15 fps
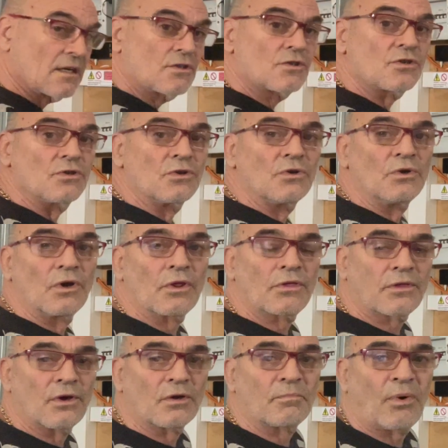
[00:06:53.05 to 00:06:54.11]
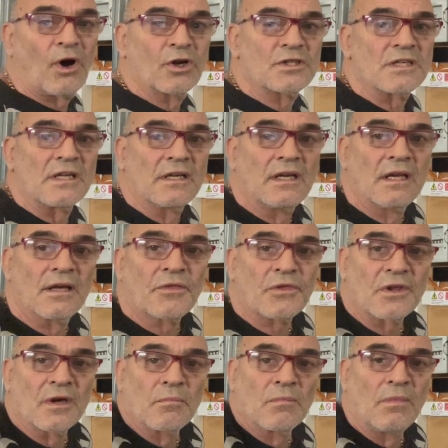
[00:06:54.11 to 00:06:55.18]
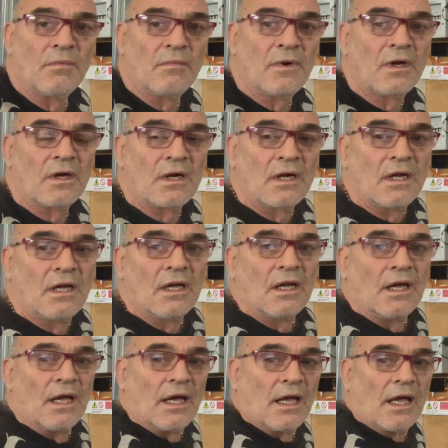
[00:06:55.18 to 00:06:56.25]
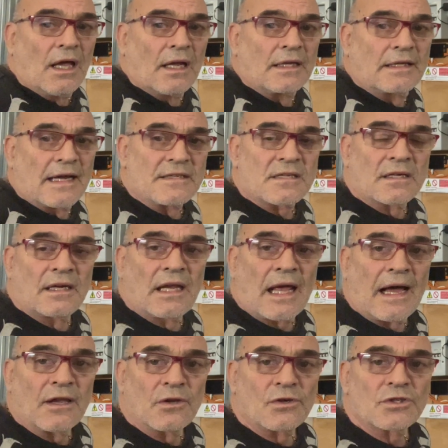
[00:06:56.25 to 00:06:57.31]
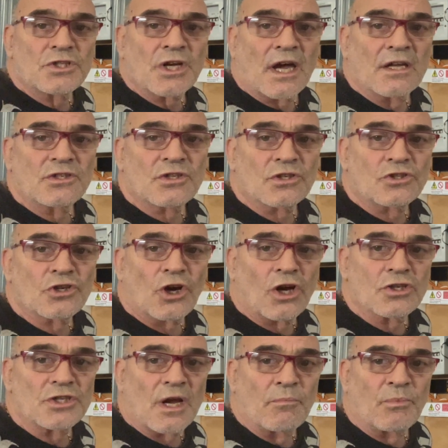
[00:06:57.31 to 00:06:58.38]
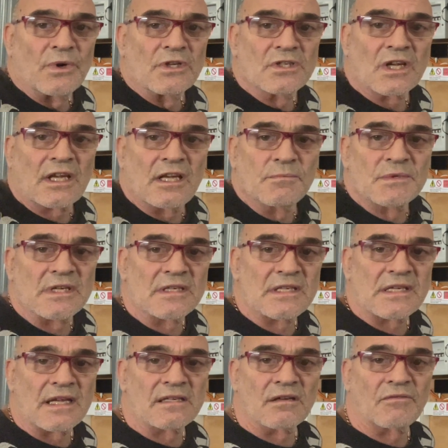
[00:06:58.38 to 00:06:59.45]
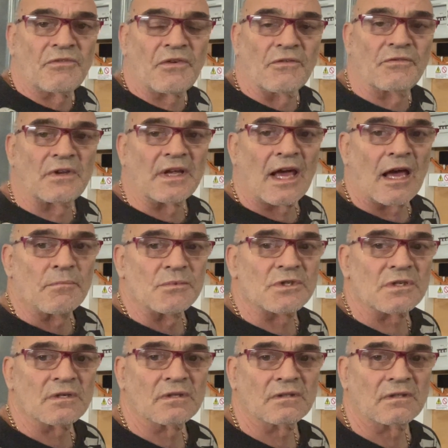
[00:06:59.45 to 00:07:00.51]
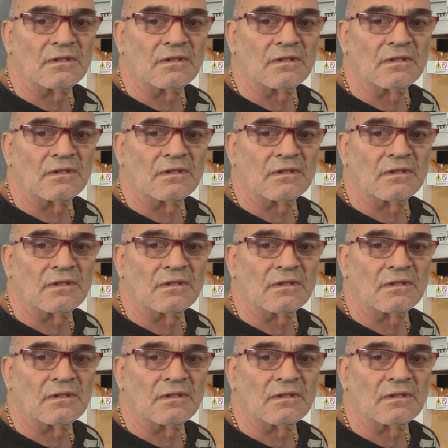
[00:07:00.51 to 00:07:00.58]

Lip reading: it to third-party lithium doesn't allow you to change the charge amperage. It keeps it set at 50 amps.